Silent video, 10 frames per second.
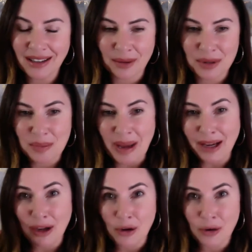I was
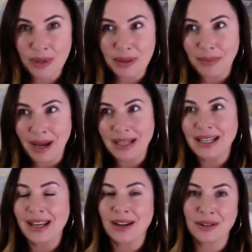back home in my
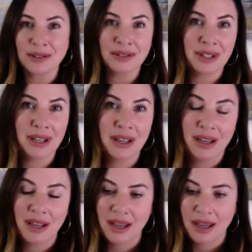town,
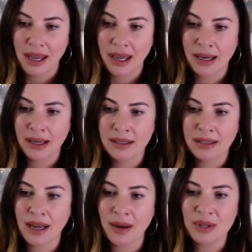
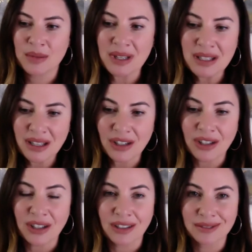and I was missing
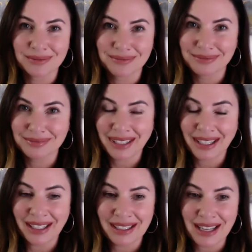her.
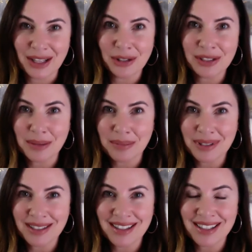And I looked up
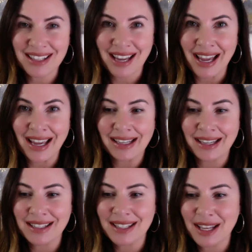into the sky and
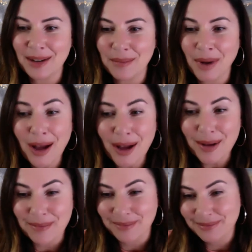I said,
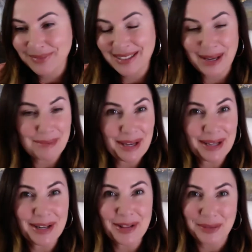Mom, send me
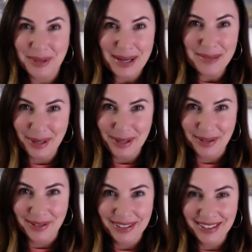another
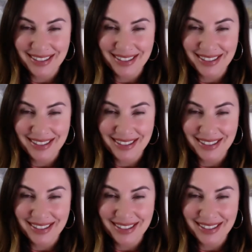rainbow.